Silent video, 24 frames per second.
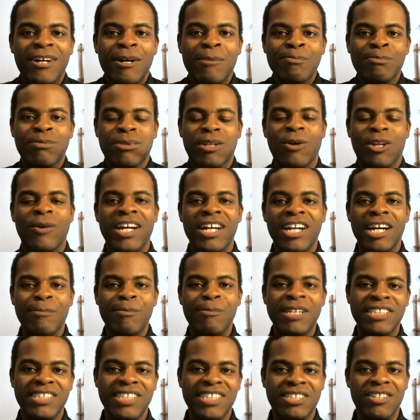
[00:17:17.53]
blowing it
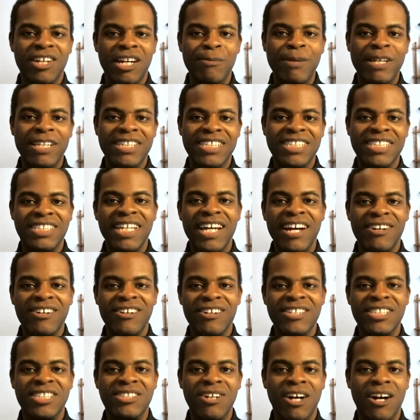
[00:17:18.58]
up is just going to be the
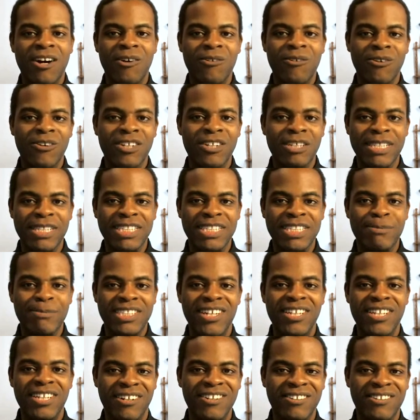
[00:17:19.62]
standard of Star Wars, but
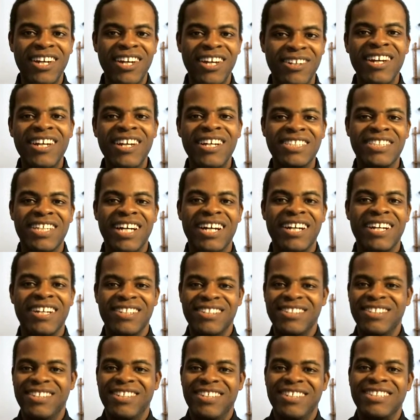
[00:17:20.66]
still, it's like,
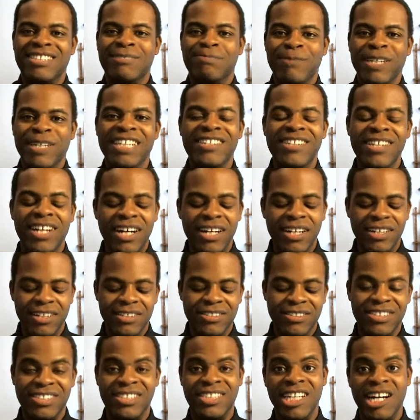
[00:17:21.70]
it's been
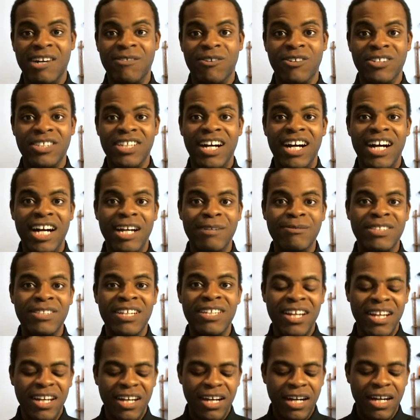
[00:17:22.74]
done several times.
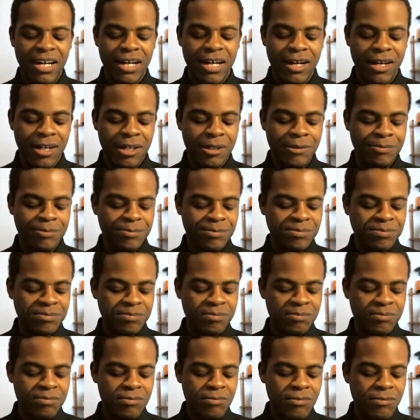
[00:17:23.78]
You
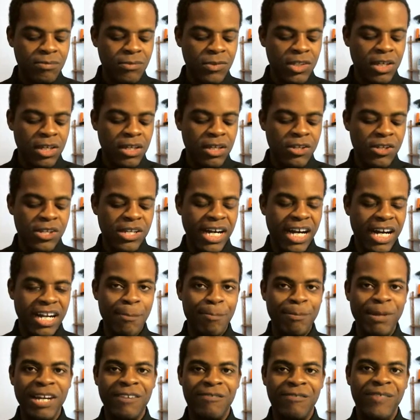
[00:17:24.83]
got a
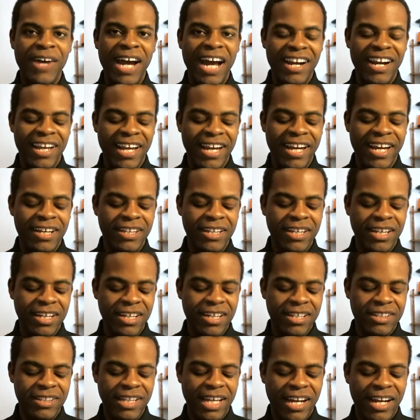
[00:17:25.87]
big fat
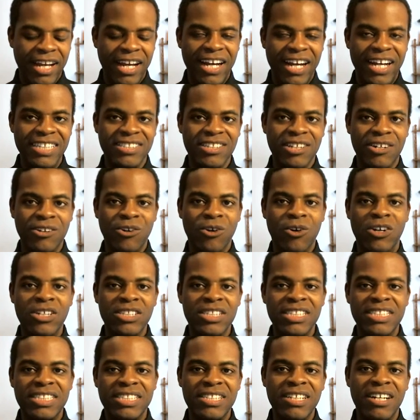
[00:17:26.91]
alien that has a
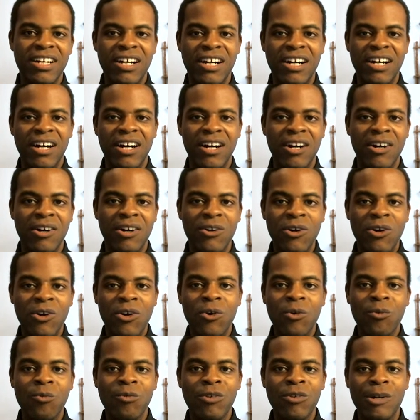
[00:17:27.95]
gorgeous
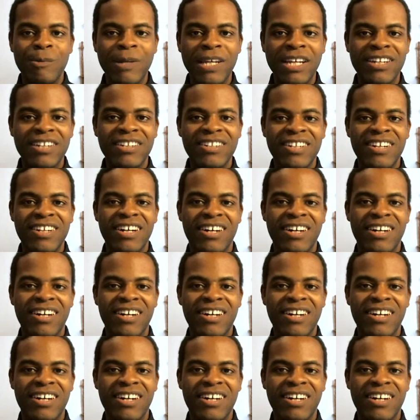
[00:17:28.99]
woman,